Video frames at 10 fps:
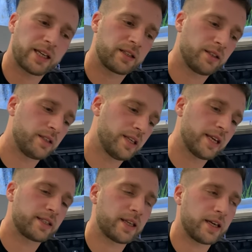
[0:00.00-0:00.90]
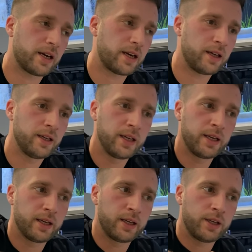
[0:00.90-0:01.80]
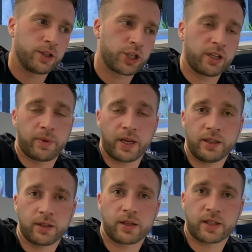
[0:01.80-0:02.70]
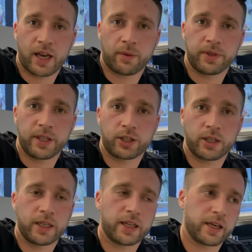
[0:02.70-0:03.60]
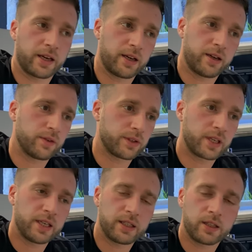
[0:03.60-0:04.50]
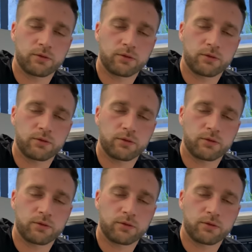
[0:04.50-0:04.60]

canisters yes they are cheaper to set up initially they are obviously easy to